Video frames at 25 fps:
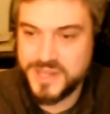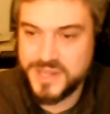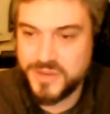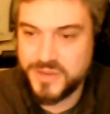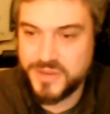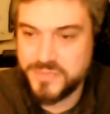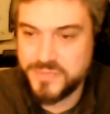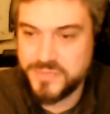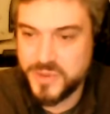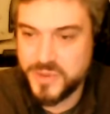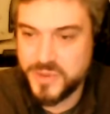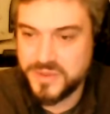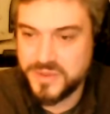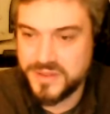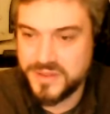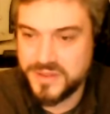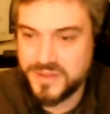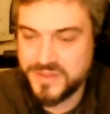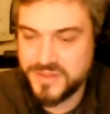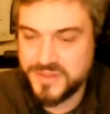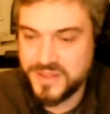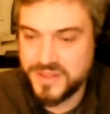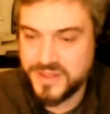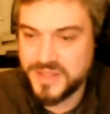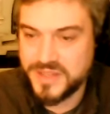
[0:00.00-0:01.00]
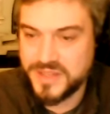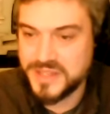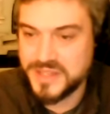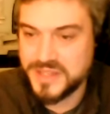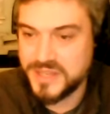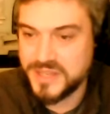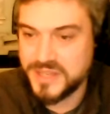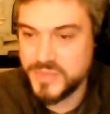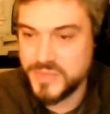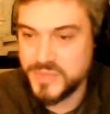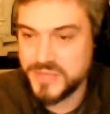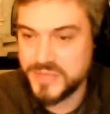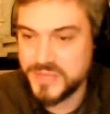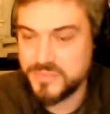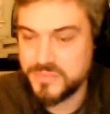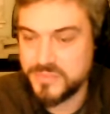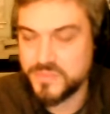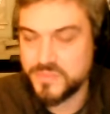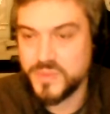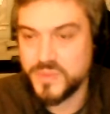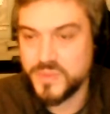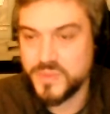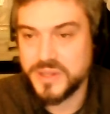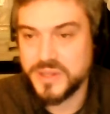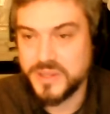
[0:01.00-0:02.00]
both the thing that we can
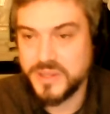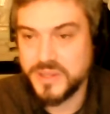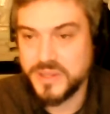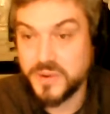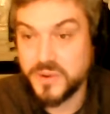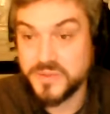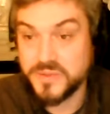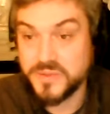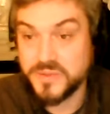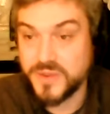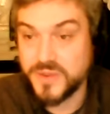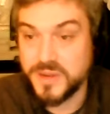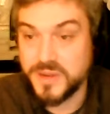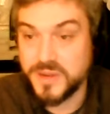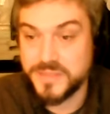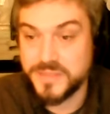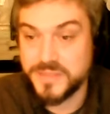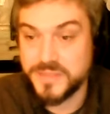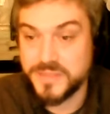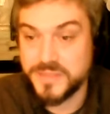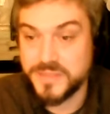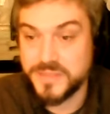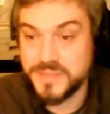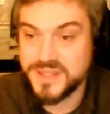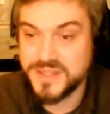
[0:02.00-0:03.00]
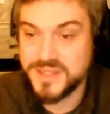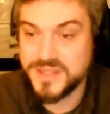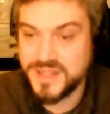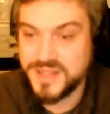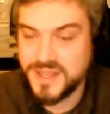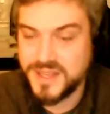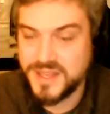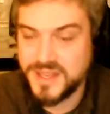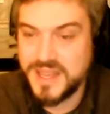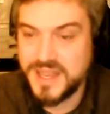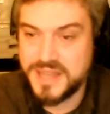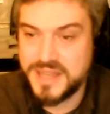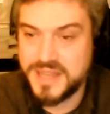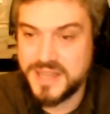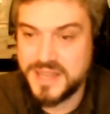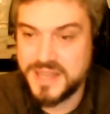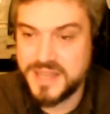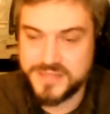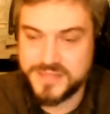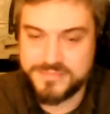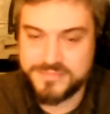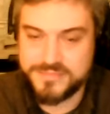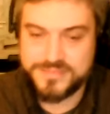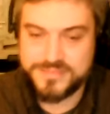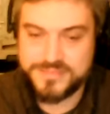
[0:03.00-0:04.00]
really learn from and
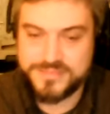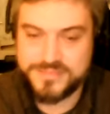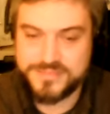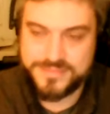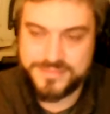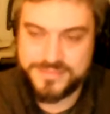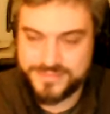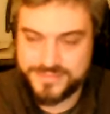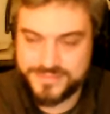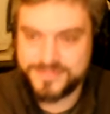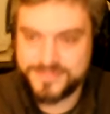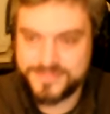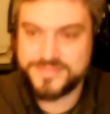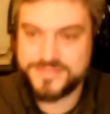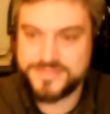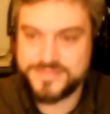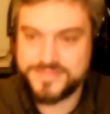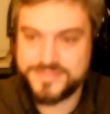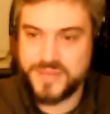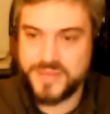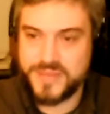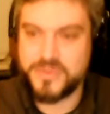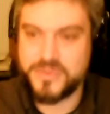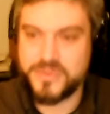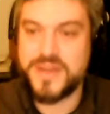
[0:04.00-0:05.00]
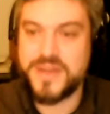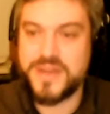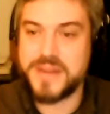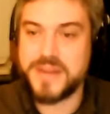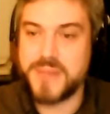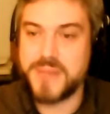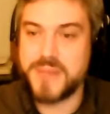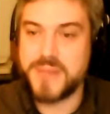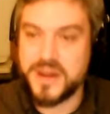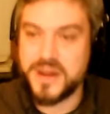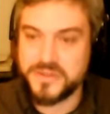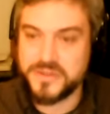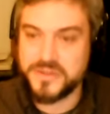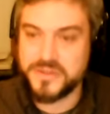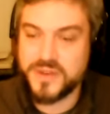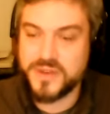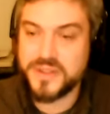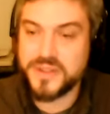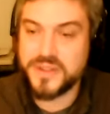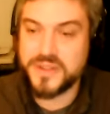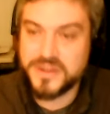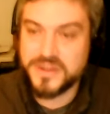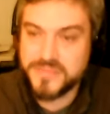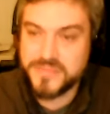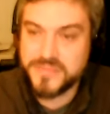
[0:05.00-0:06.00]
can provide a model for
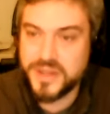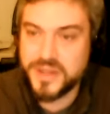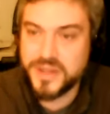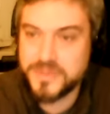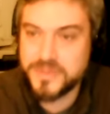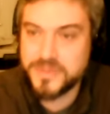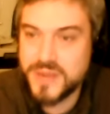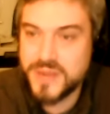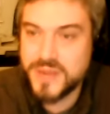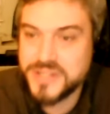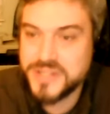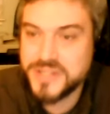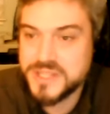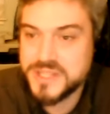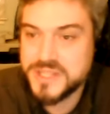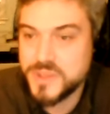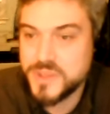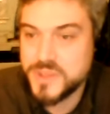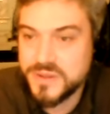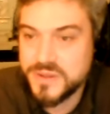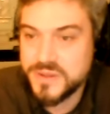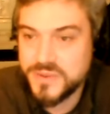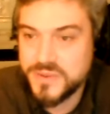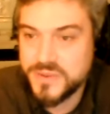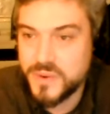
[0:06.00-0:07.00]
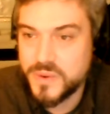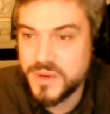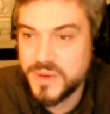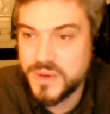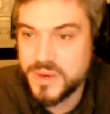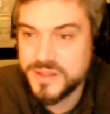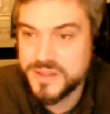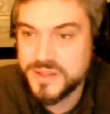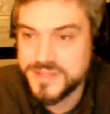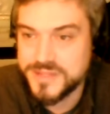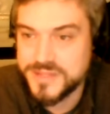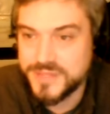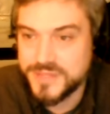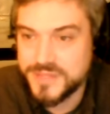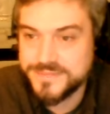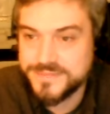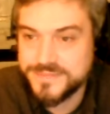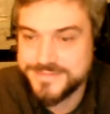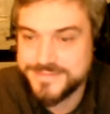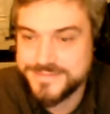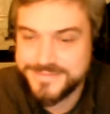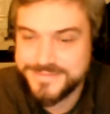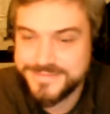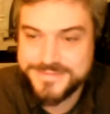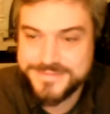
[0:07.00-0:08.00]
other projects going forward. So
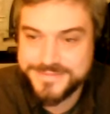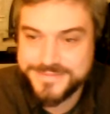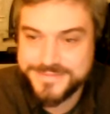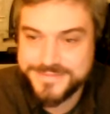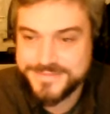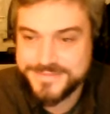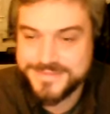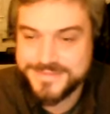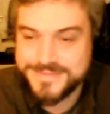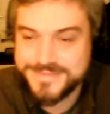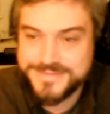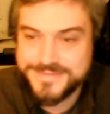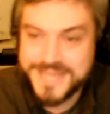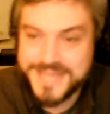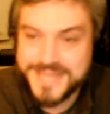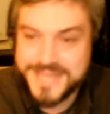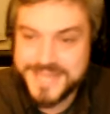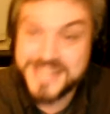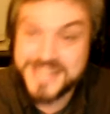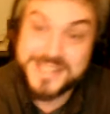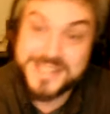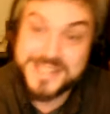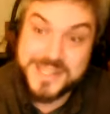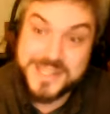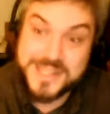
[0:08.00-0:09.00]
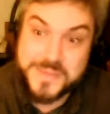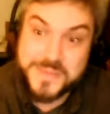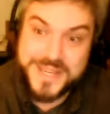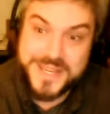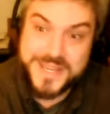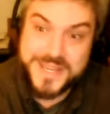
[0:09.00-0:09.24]
that excites me.